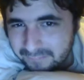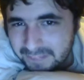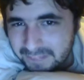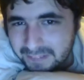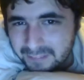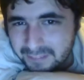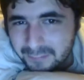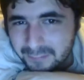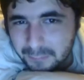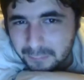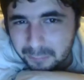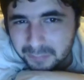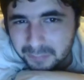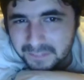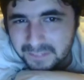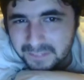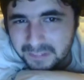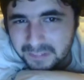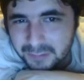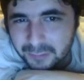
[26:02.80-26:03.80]
back, her
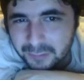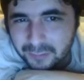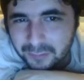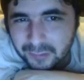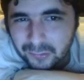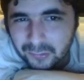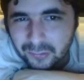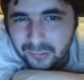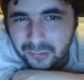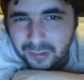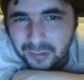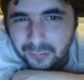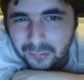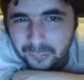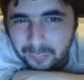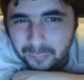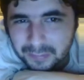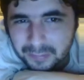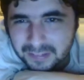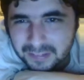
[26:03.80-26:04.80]
breathing increasing in
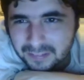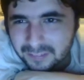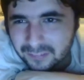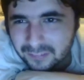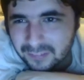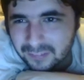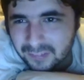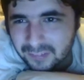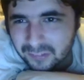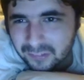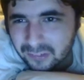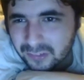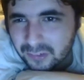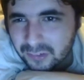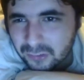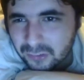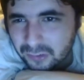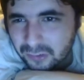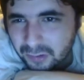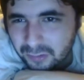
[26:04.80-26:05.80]
speed and
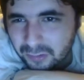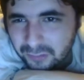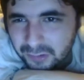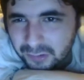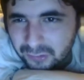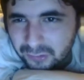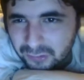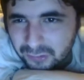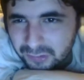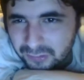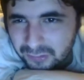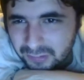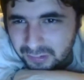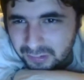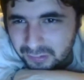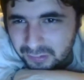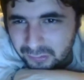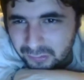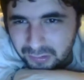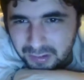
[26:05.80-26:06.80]
intensity. Shuddering, she
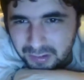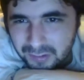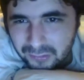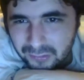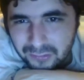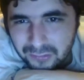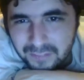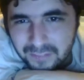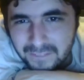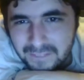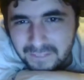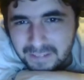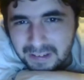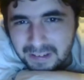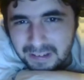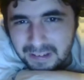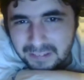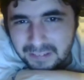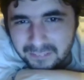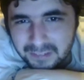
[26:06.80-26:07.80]
did as asked,
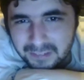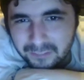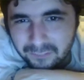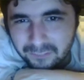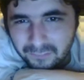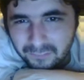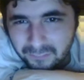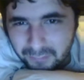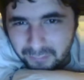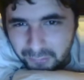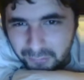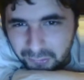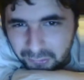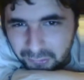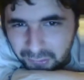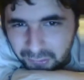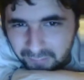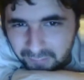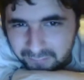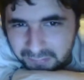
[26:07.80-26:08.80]
leaning forwards
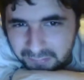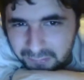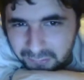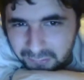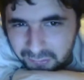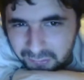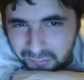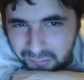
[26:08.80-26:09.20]
and dropping onto her